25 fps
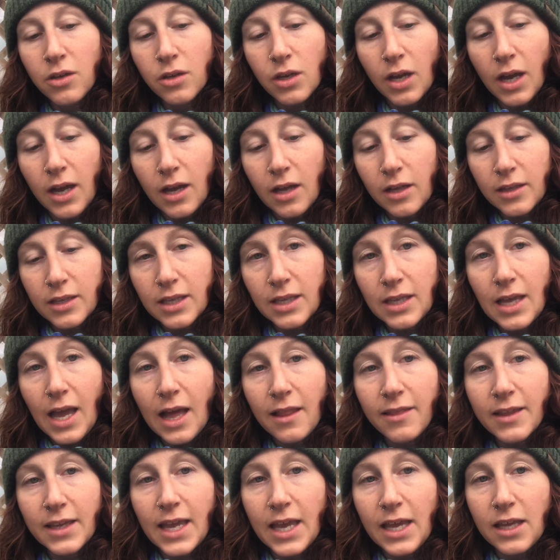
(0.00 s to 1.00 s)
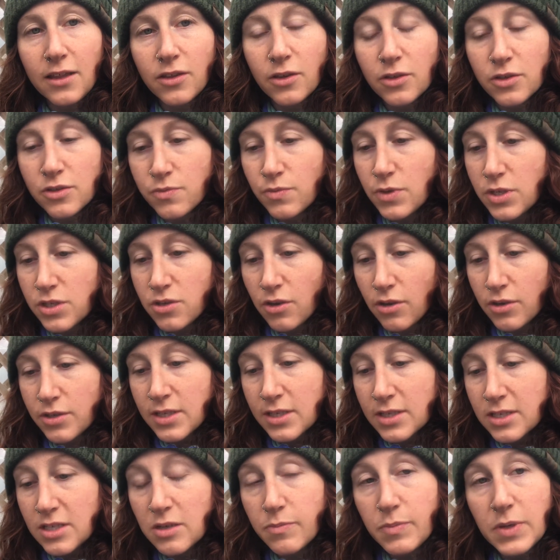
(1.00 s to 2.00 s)
allocate those
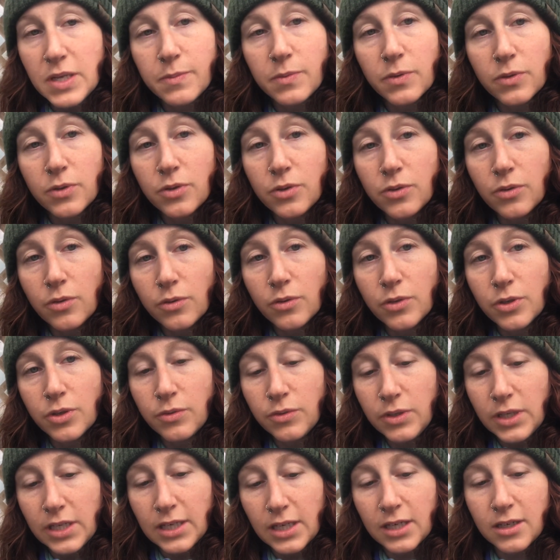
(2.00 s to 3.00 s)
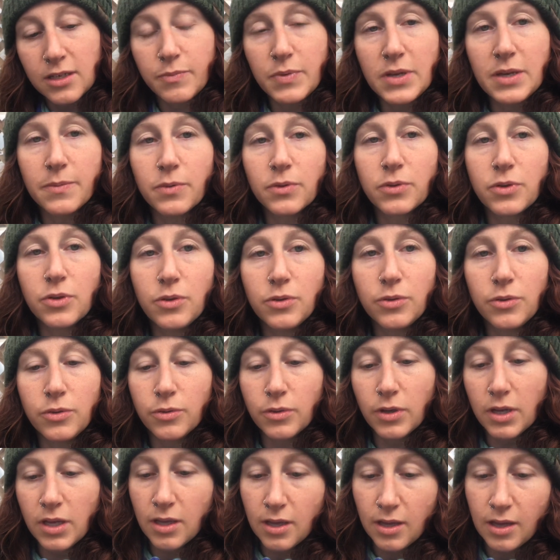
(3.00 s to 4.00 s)
resources to people who need it, people
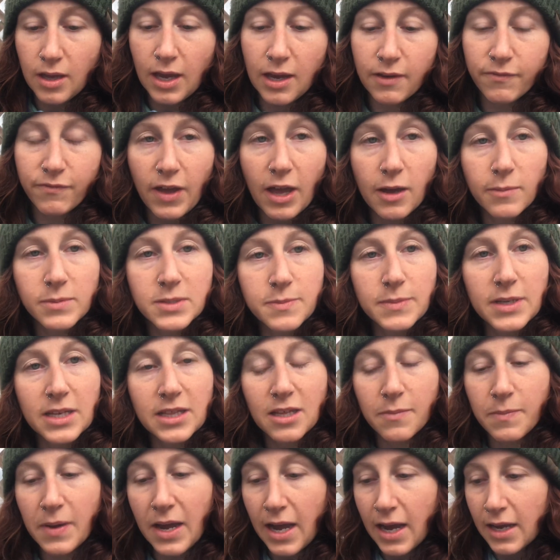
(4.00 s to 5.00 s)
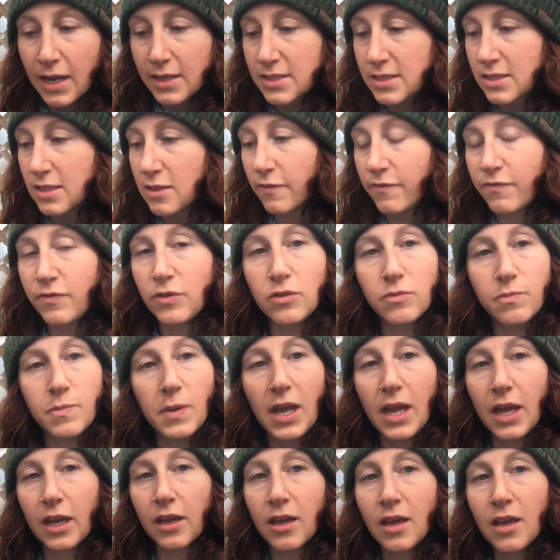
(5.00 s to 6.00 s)
who have helped me in the past, the food
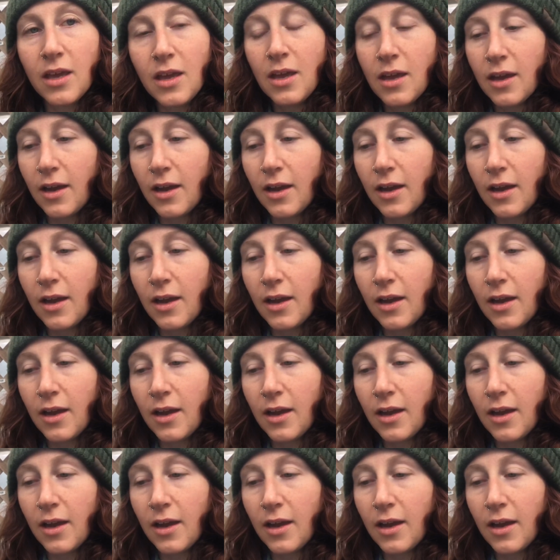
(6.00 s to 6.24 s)
bank,